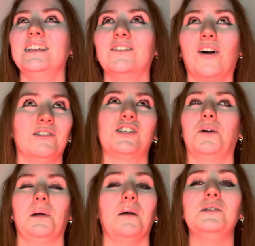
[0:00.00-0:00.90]
can't
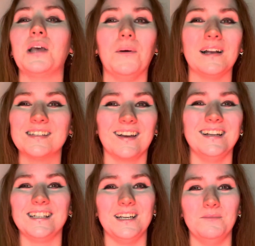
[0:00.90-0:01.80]
stop and I'm so excited
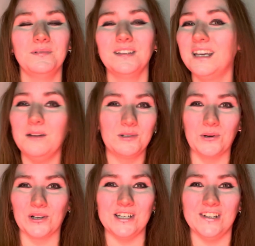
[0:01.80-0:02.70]
to keep
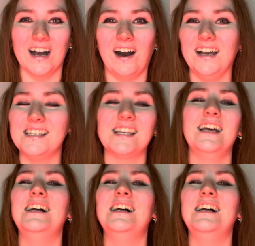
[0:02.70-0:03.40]
talking to you guys.